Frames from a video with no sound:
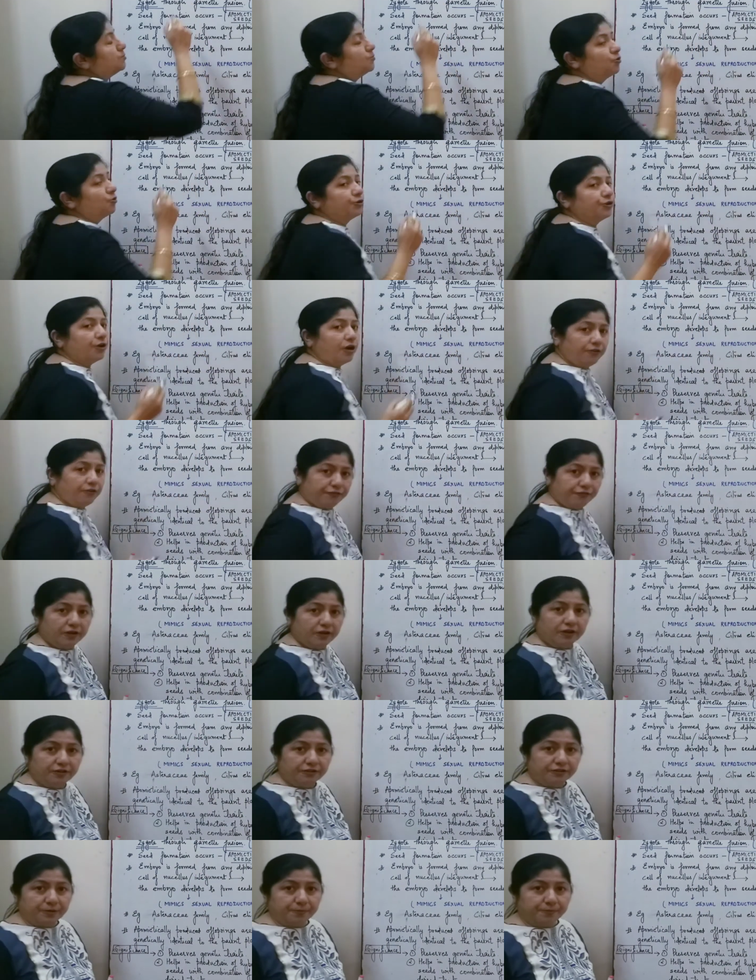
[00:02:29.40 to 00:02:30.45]
mode of
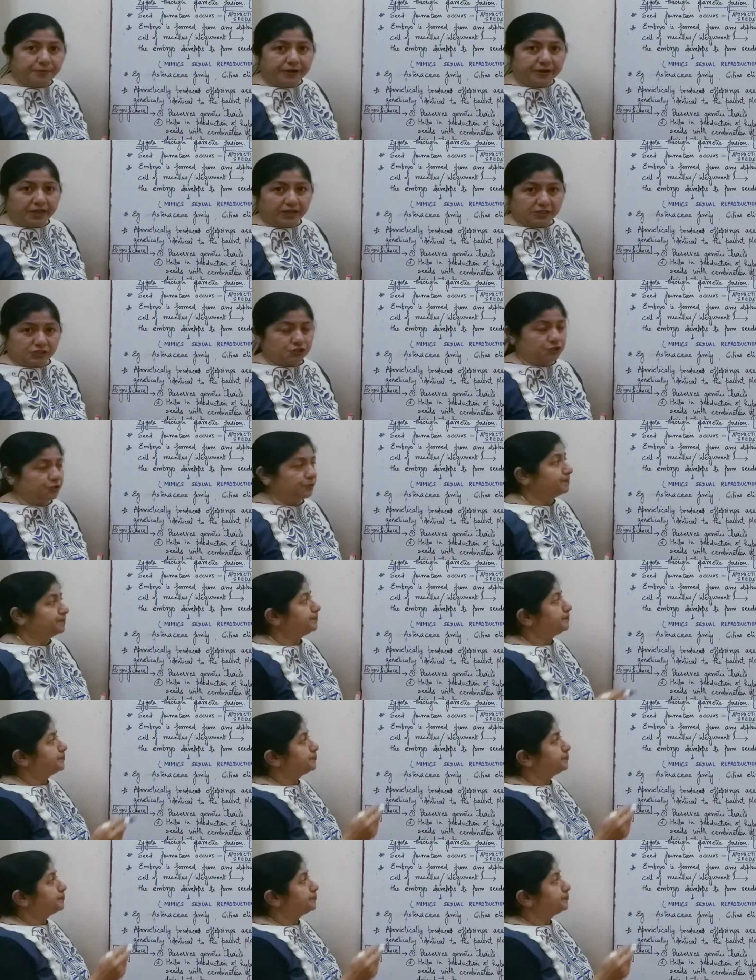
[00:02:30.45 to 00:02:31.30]
reproduction.